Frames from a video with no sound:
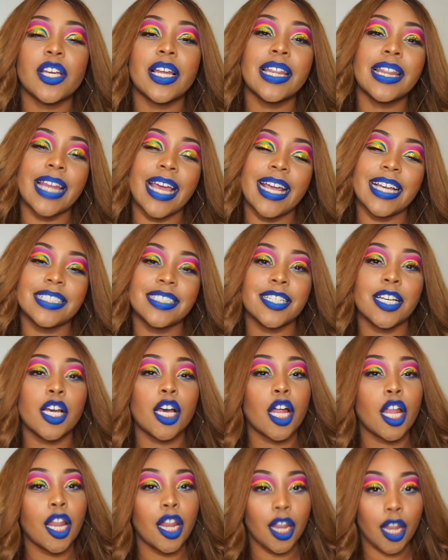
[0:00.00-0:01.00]
lace
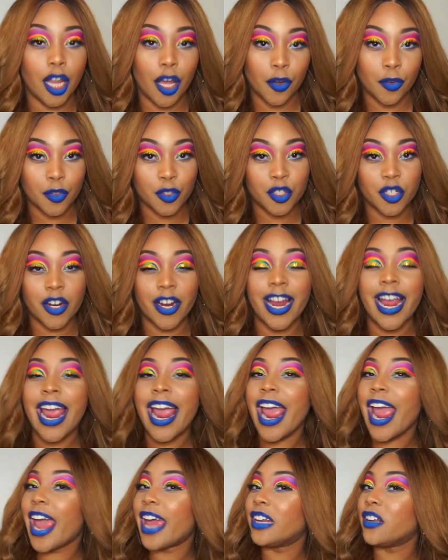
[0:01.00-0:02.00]
closure,
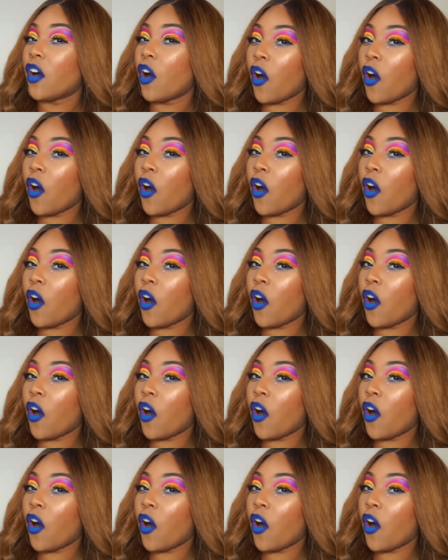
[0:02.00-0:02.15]
and